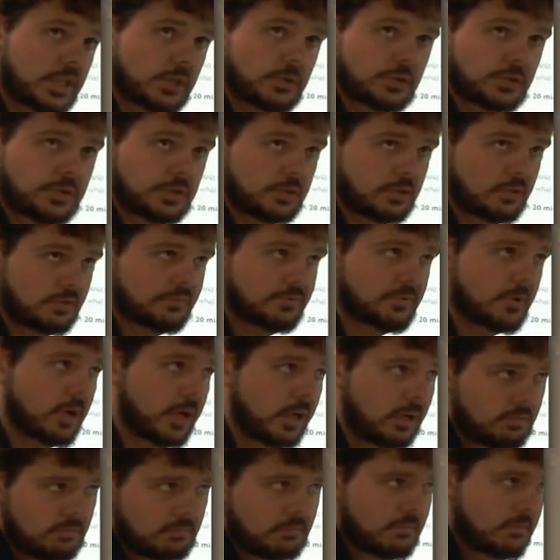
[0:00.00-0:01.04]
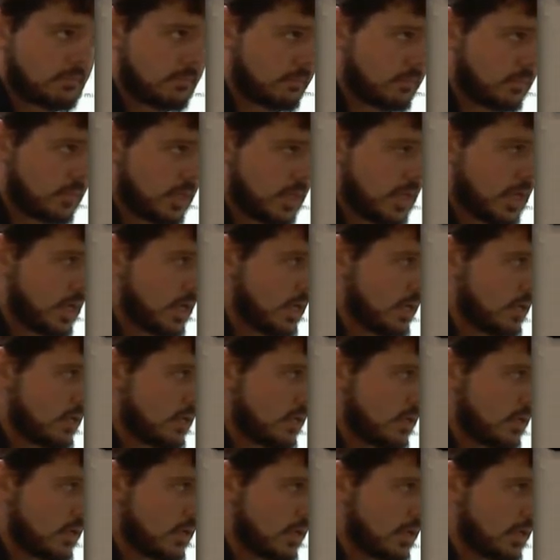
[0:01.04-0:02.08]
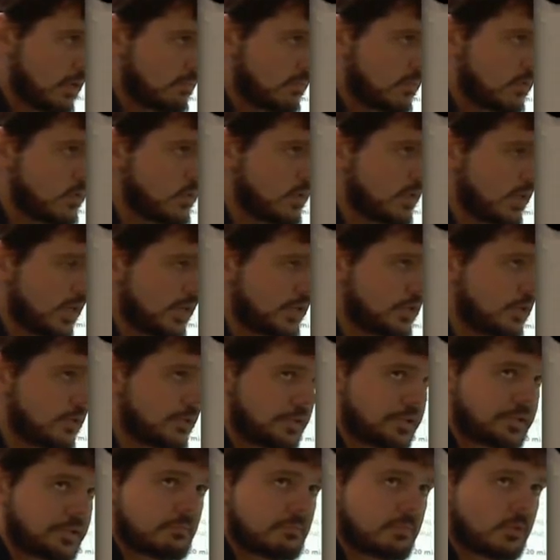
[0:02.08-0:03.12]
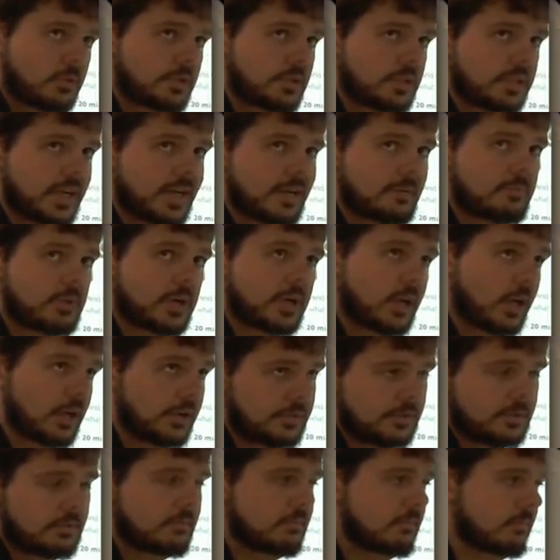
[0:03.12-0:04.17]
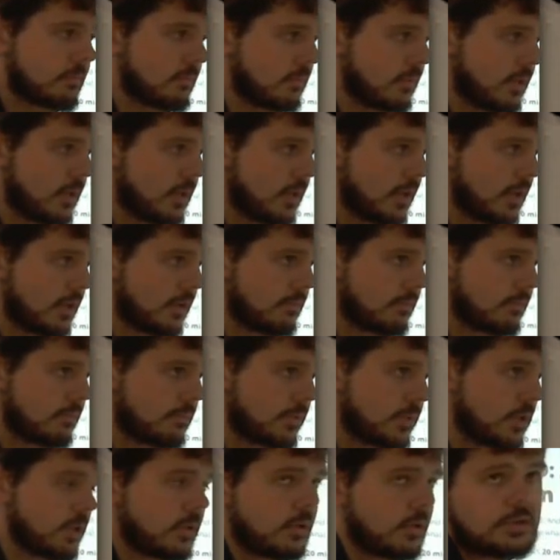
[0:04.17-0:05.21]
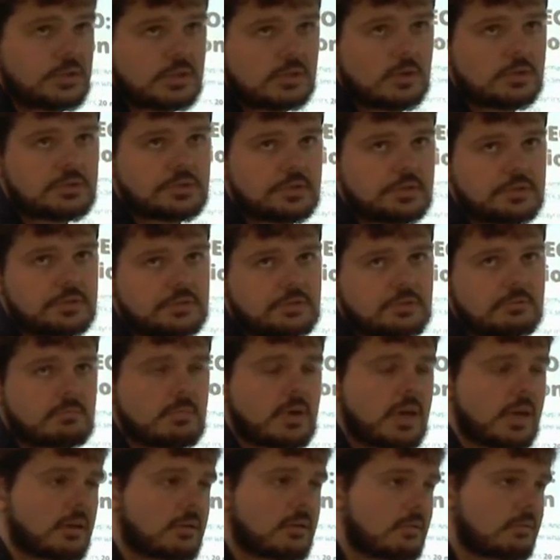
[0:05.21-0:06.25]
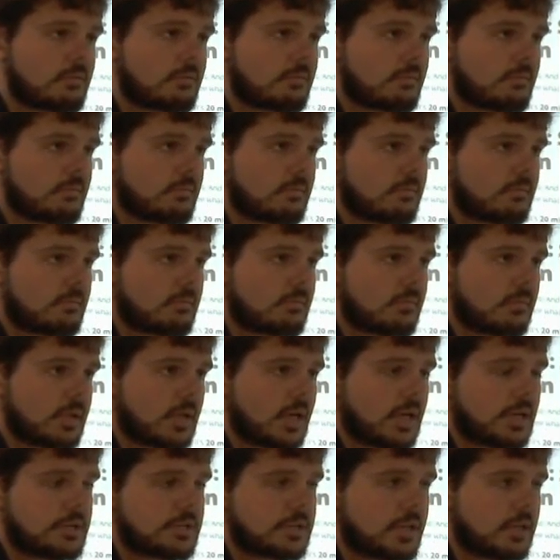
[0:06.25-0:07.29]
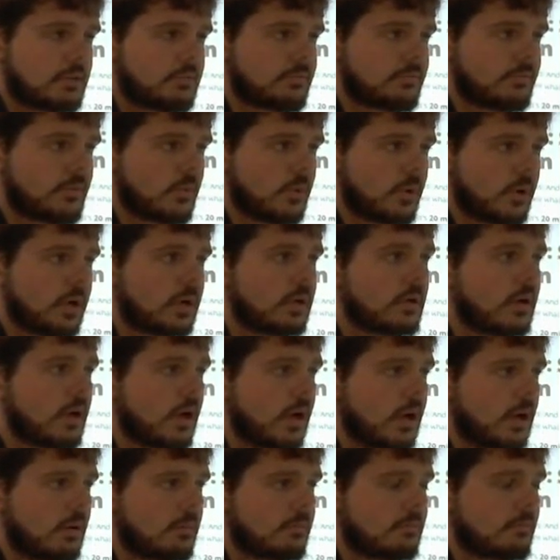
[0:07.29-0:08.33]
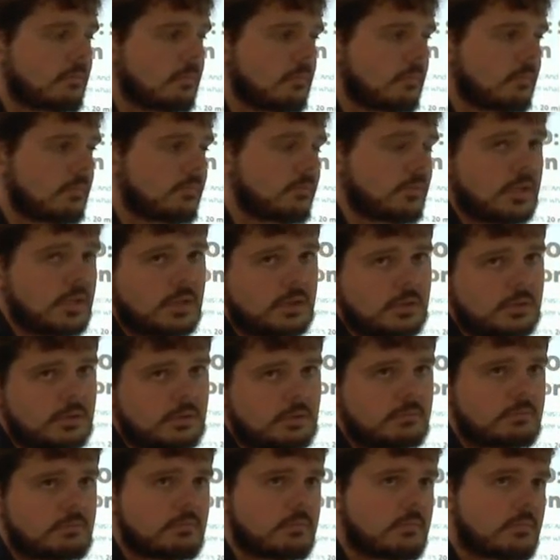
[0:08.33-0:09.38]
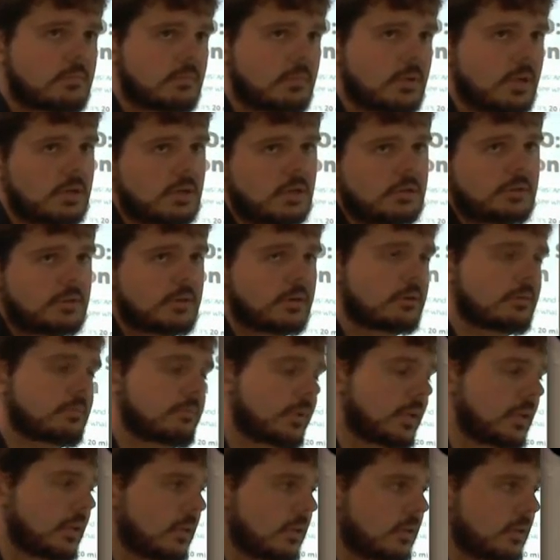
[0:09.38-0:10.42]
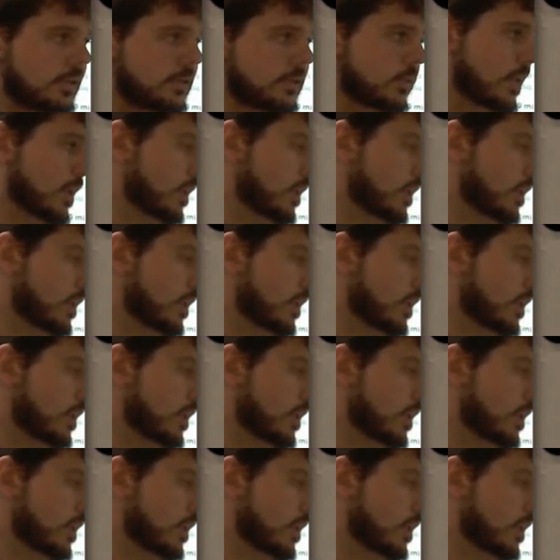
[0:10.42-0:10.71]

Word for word: Sales Safari. Um, you can actually use this to build entire products. Um, but you can also use it to make content for um, video and other media as